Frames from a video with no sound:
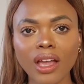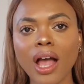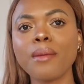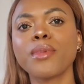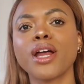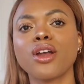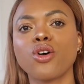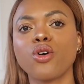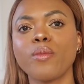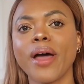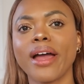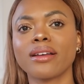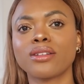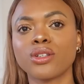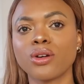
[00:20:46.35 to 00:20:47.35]
I'm gonna go
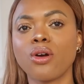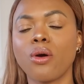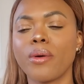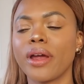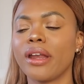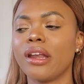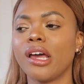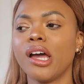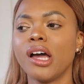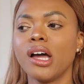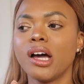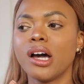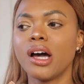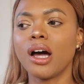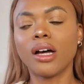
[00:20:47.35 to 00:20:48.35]
back to going
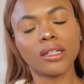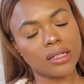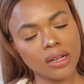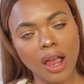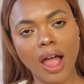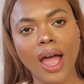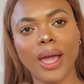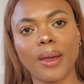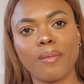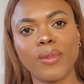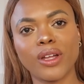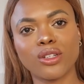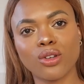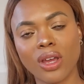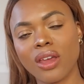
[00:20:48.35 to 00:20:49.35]
on time
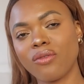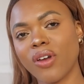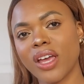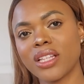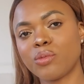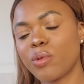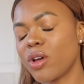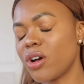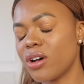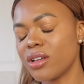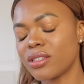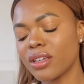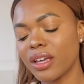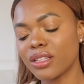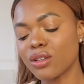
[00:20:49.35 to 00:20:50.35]
to events,
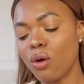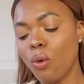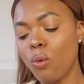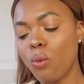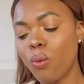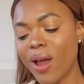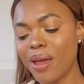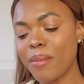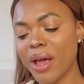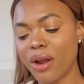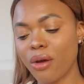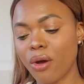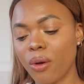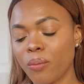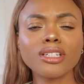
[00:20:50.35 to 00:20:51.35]
because it's way
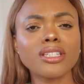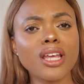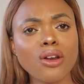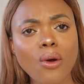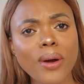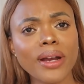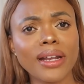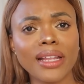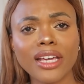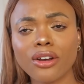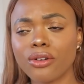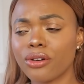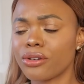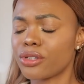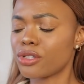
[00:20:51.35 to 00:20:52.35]
better than going
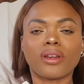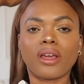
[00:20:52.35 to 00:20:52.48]
later.